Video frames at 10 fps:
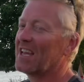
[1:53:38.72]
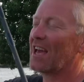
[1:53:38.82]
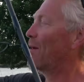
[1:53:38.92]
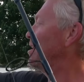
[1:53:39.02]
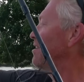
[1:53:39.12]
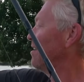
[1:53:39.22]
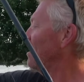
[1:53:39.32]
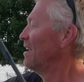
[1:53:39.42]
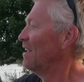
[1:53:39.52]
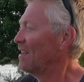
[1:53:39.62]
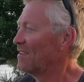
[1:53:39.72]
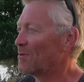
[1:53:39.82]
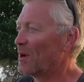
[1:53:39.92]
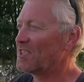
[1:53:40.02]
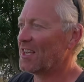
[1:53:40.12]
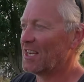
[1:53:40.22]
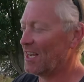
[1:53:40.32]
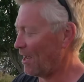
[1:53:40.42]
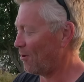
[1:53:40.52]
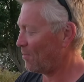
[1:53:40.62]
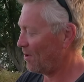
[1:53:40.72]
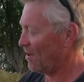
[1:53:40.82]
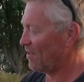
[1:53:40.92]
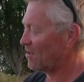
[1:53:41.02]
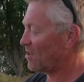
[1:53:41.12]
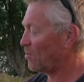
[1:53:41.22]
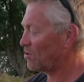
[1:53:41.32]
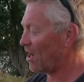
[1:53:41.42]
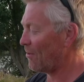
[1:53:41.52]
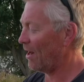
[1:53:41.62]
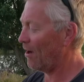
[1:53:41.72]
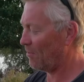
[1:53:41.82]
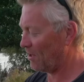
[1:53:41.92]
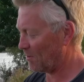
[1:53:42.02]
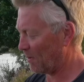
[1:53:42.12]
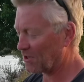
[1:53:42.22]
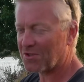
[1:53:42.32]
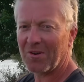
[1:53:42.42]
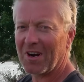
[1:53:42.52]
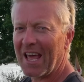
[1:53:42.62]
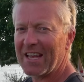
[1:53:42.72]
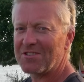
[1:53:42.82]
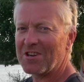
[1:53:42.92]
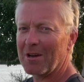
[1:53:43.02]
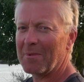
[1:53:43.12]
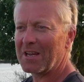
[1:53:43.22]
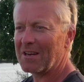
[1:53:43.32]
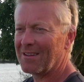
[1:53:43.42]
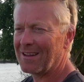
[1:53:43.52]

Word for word: ain't going. So I said he'd help. And then I said, well, Joe will help. He's a big, strong lad, you know what I mean?